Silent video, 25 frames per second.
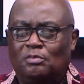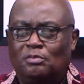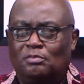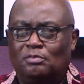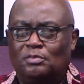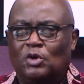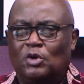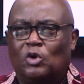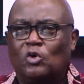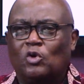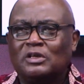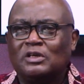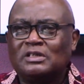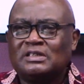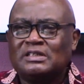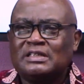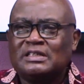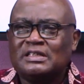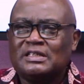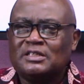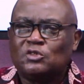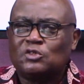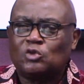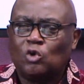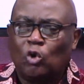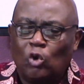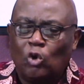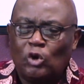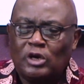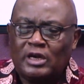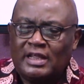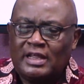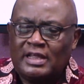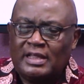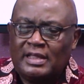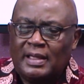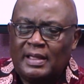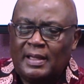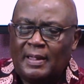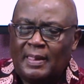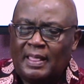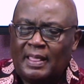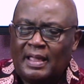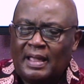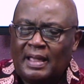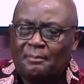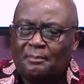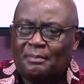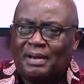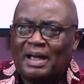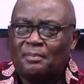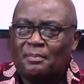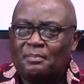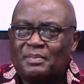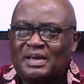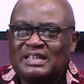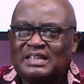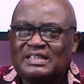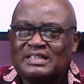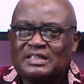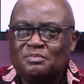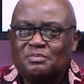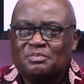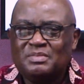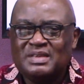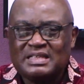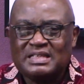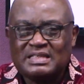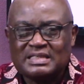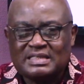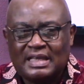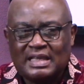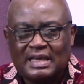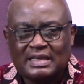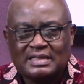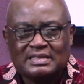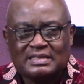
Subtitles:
because it is only by making mistakes